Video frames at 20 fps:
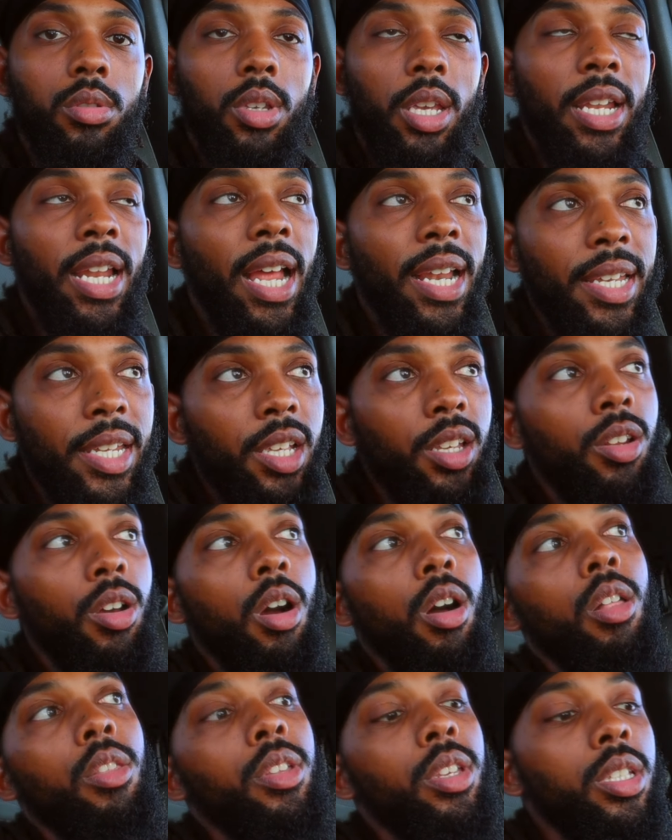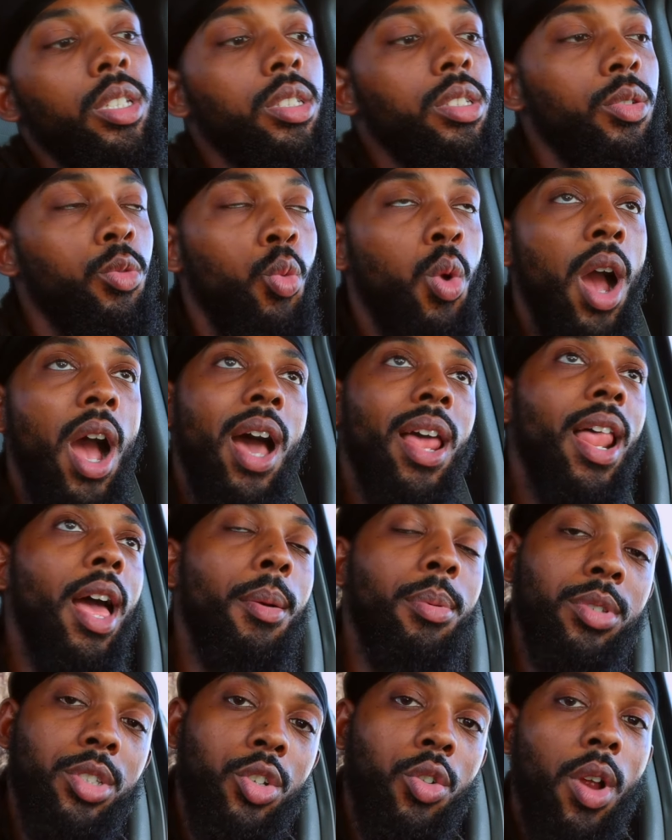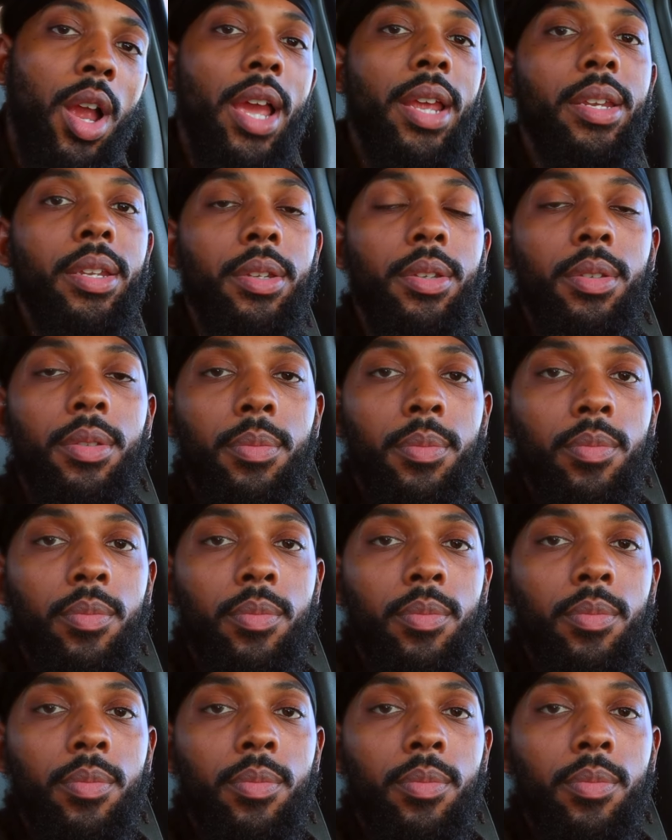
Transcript: And I did all this while I was grinding.